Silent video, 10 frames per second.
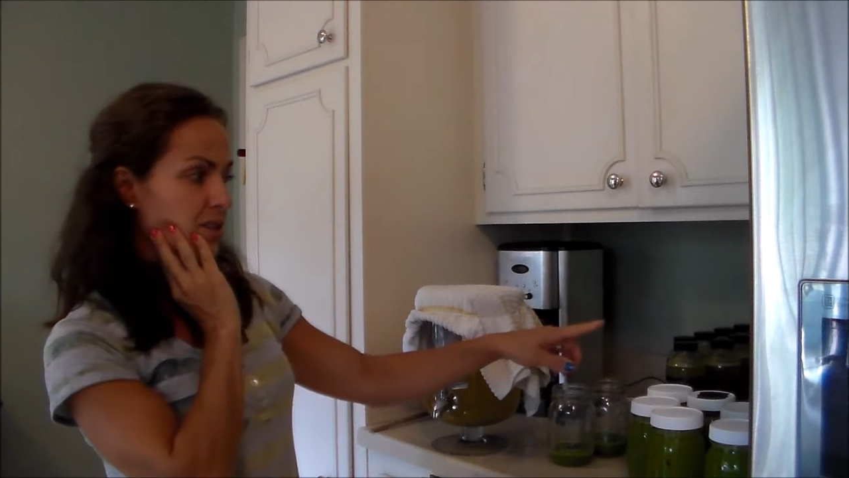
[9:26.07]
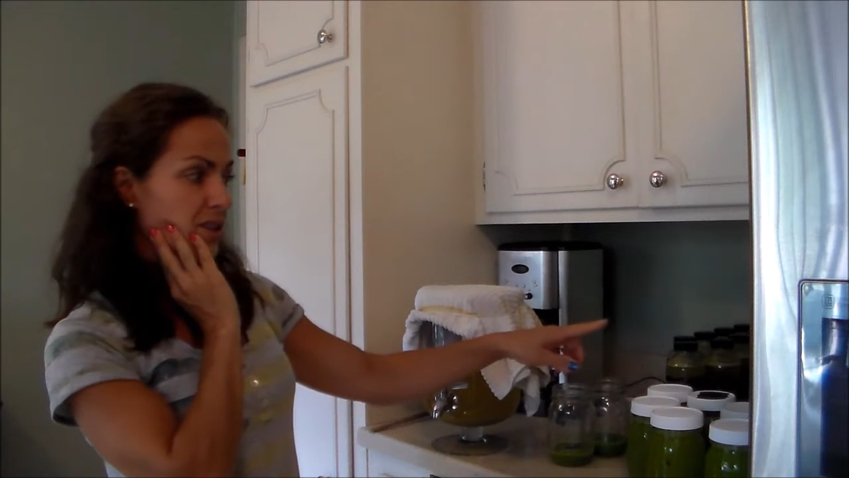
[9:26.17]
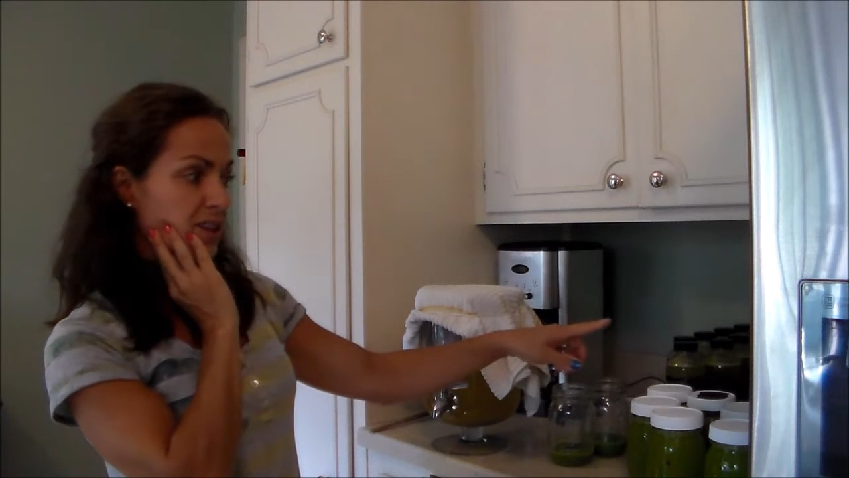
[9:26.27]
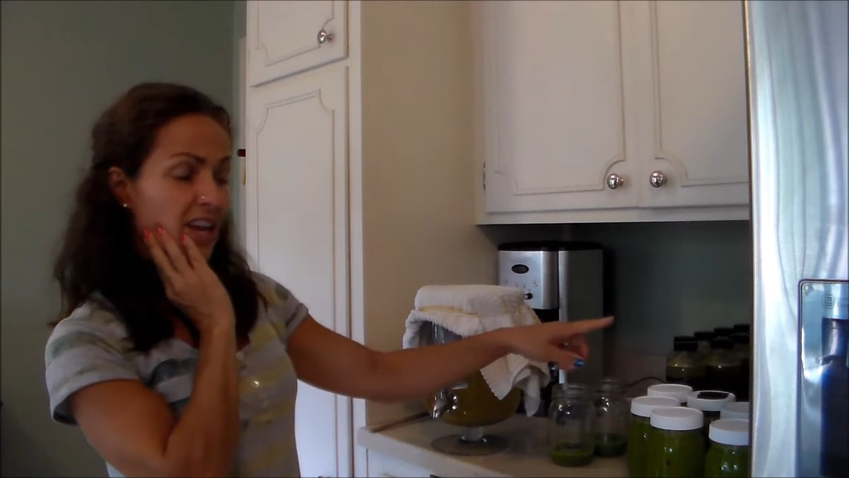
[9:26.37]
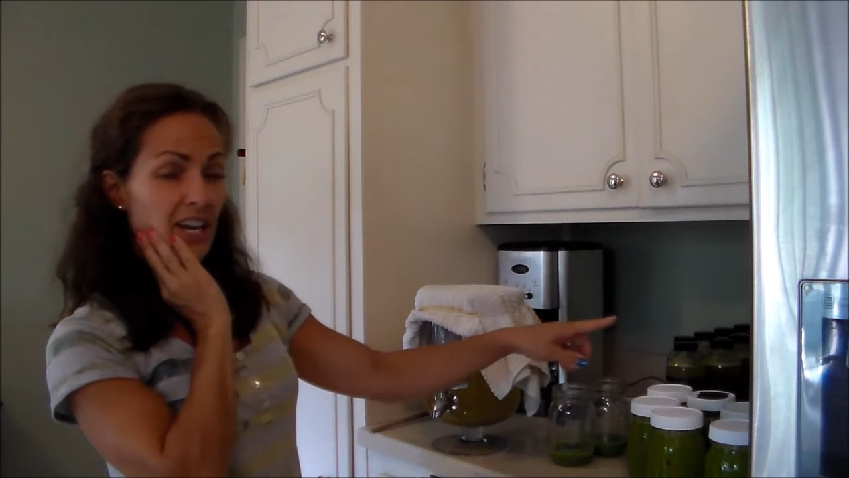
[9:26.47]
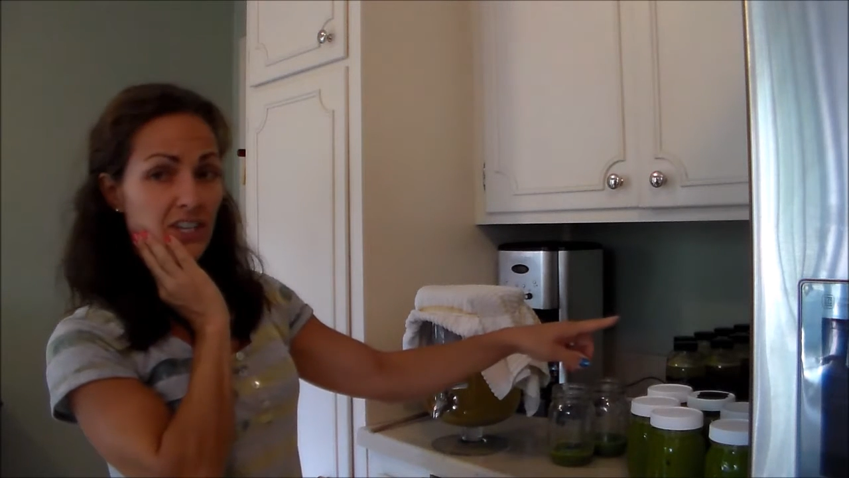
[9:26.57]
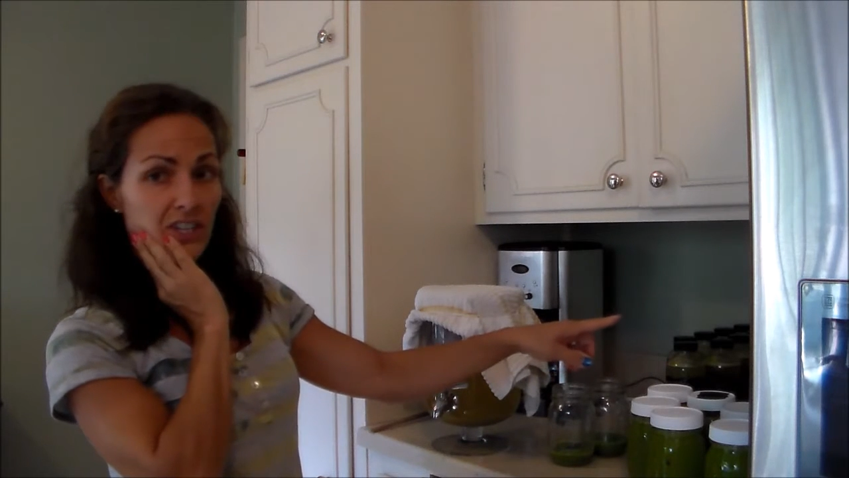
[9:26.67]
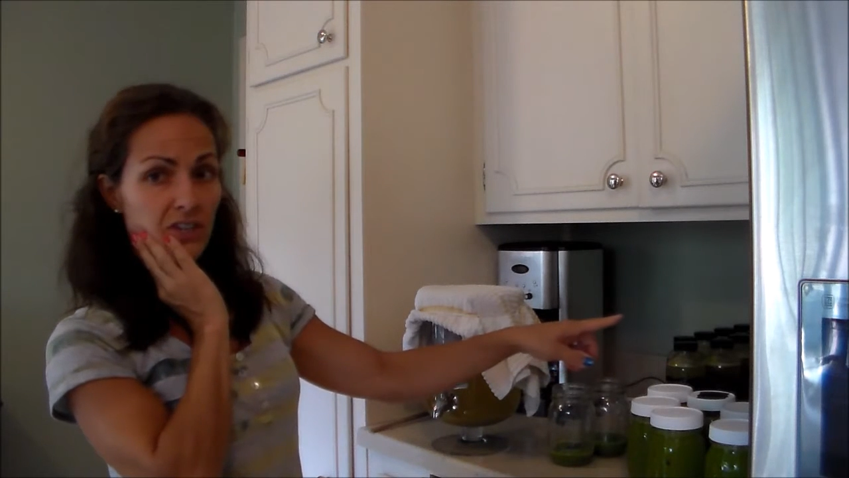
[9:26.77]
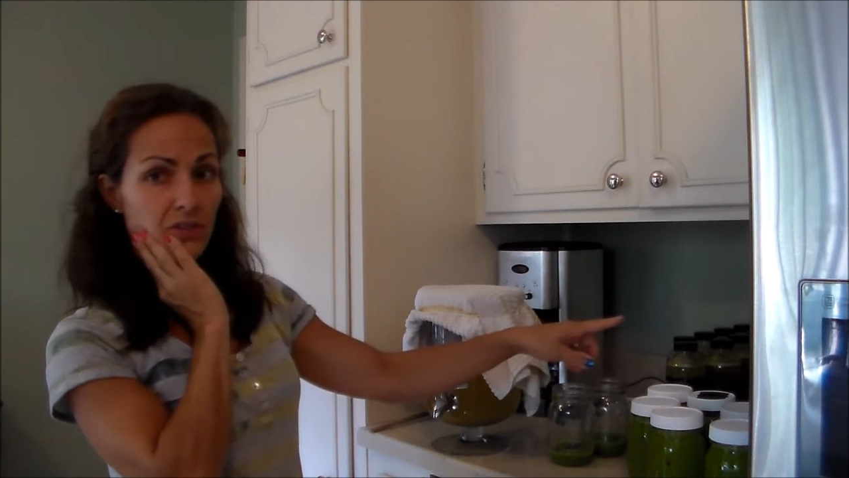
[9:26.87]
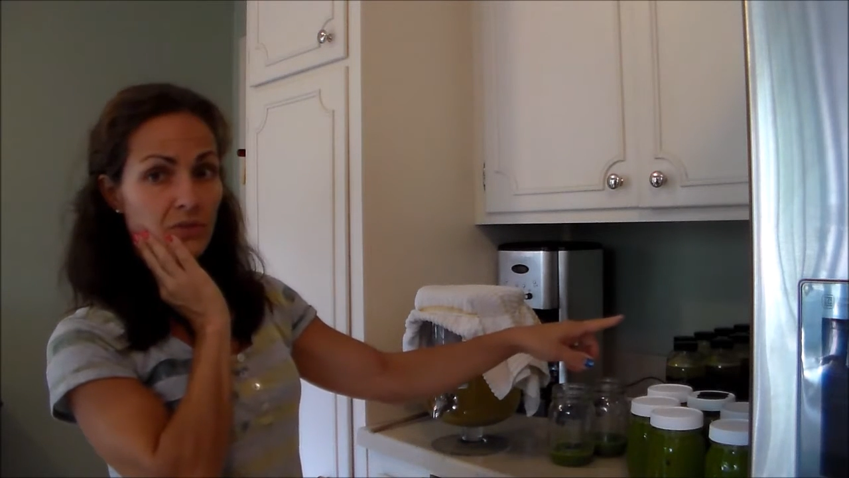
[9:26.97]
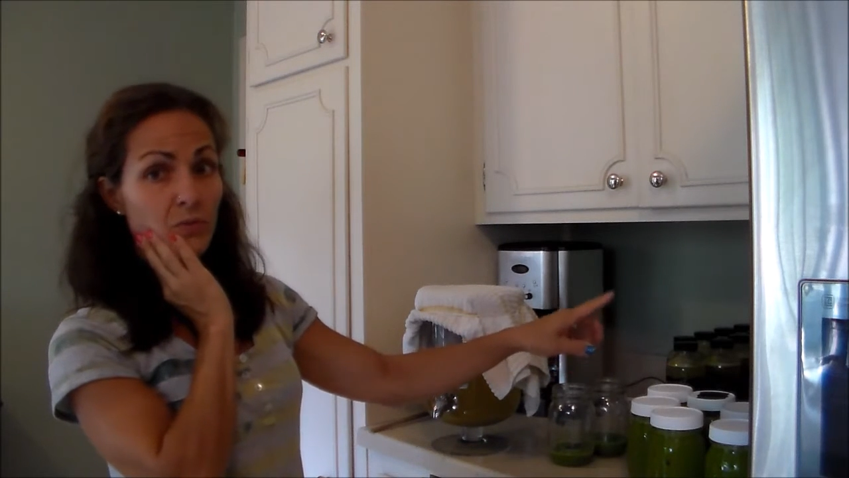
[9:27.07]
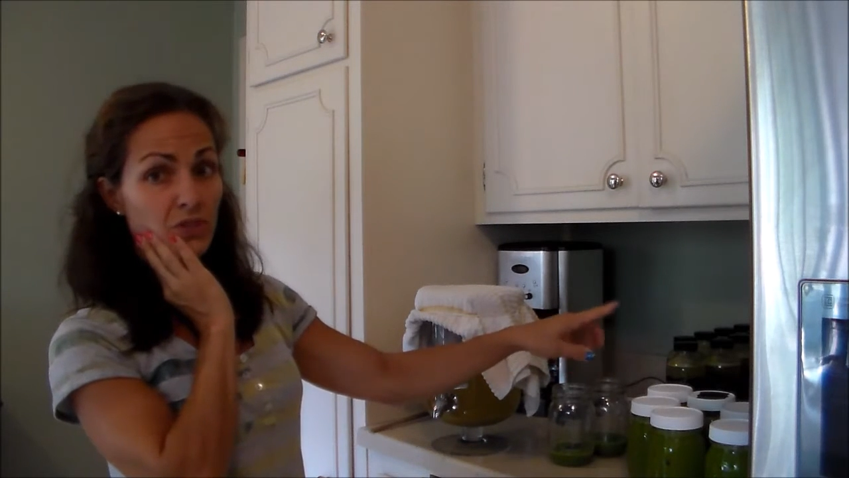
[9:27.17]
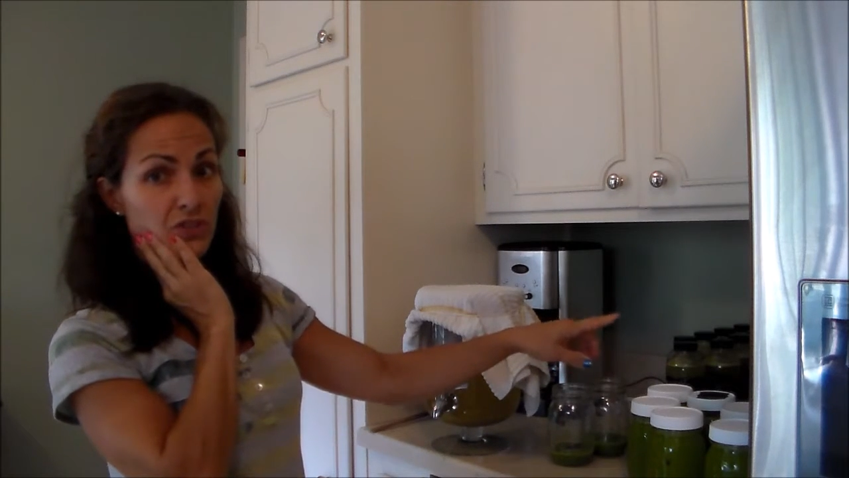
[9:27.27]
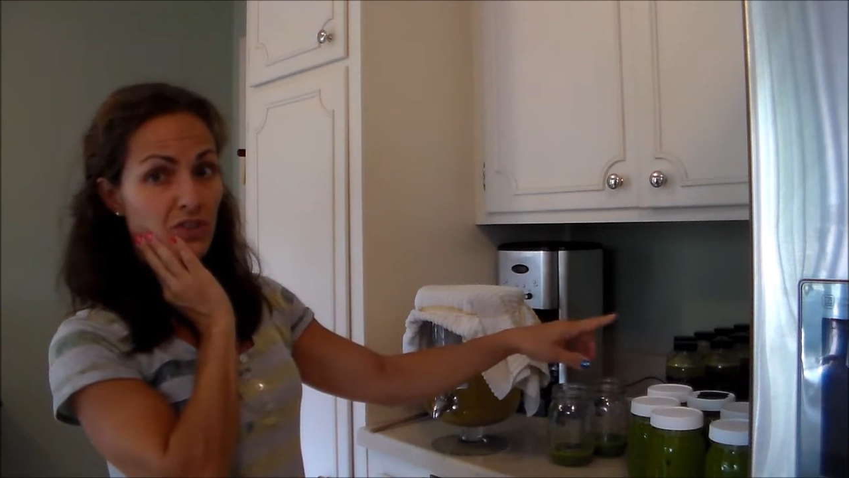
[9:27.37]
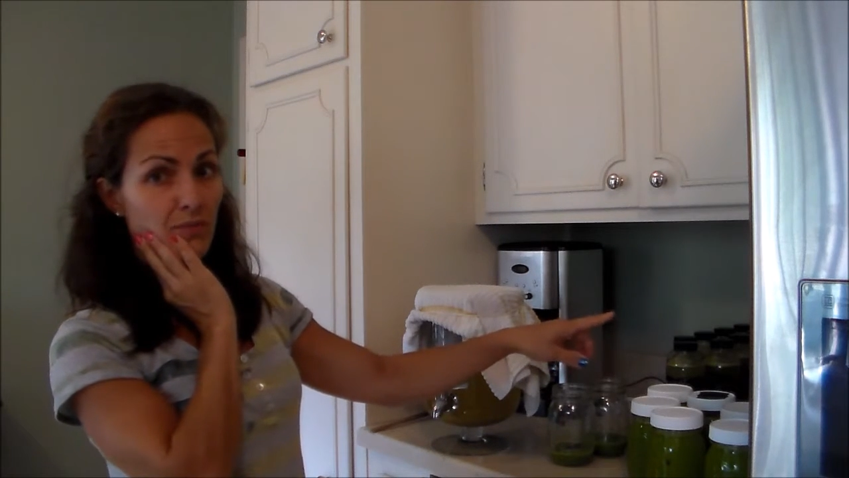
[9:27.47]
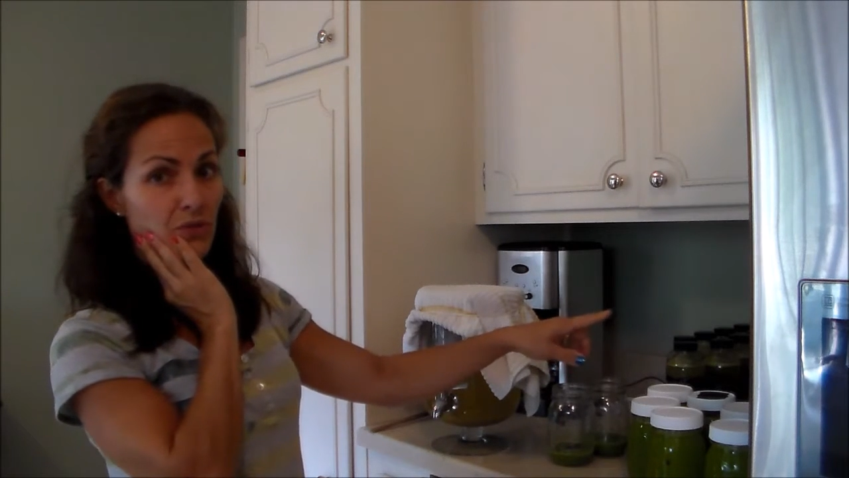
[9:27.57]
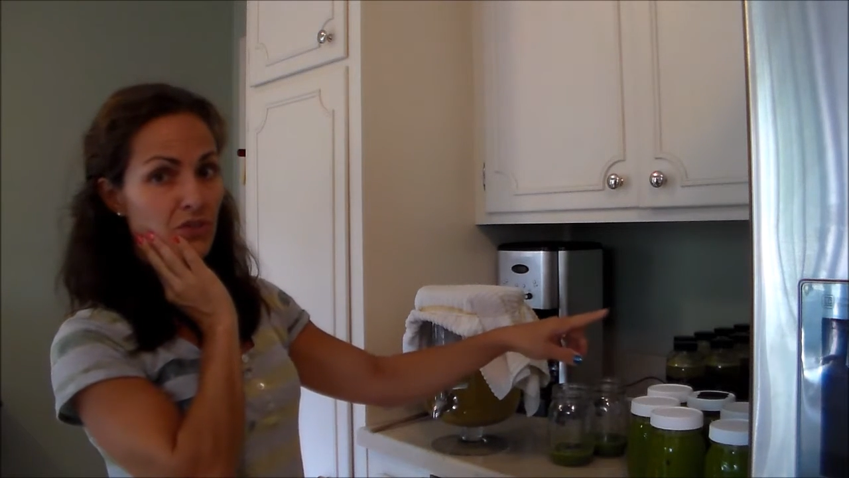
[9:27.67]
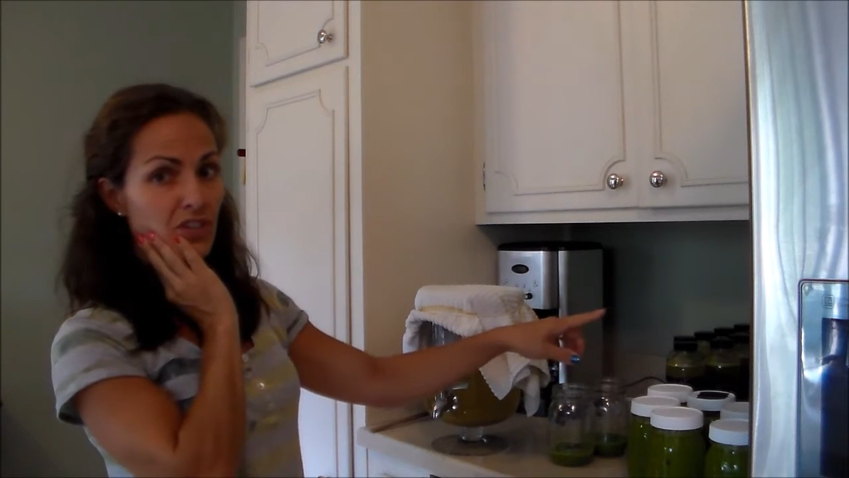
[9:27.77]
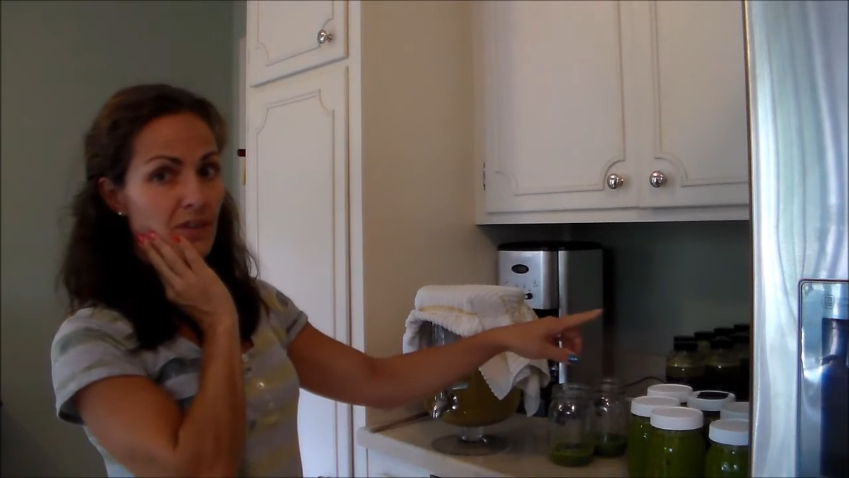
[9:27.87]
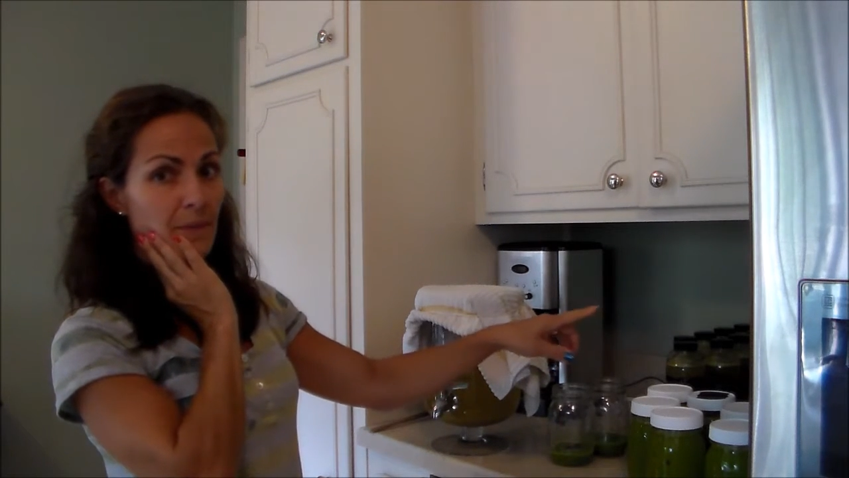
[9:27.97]
The KT, which is
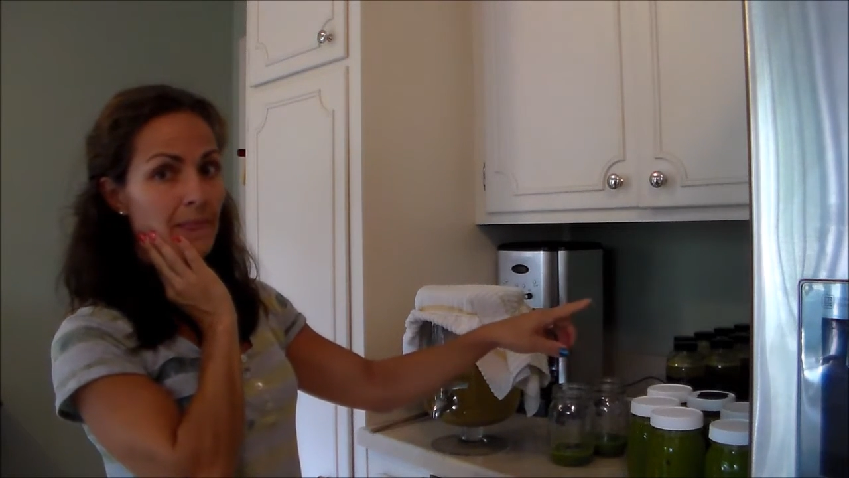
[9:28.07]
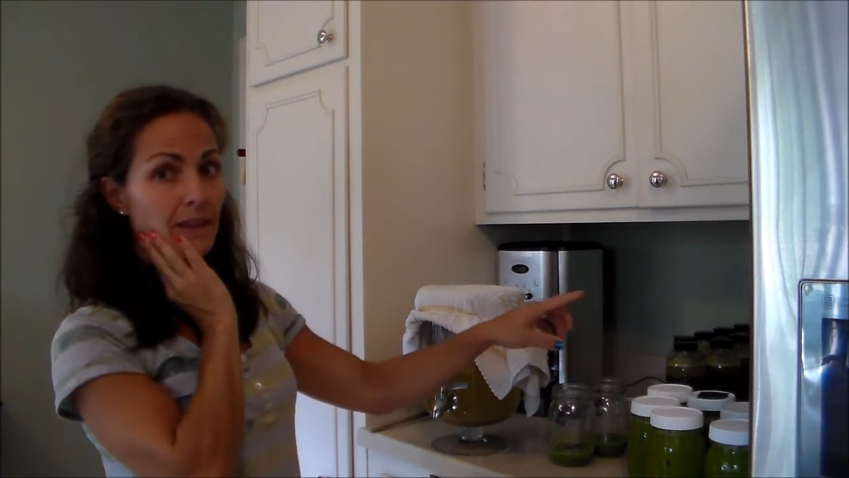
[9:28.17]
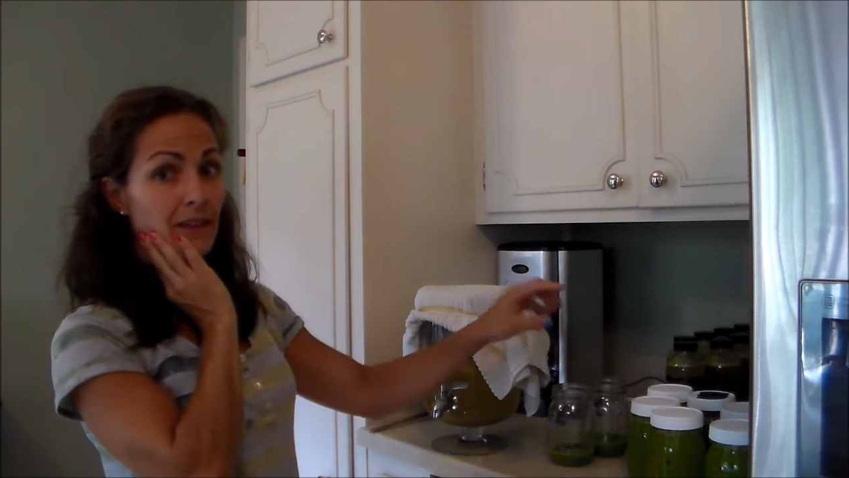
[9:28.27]
kombucha,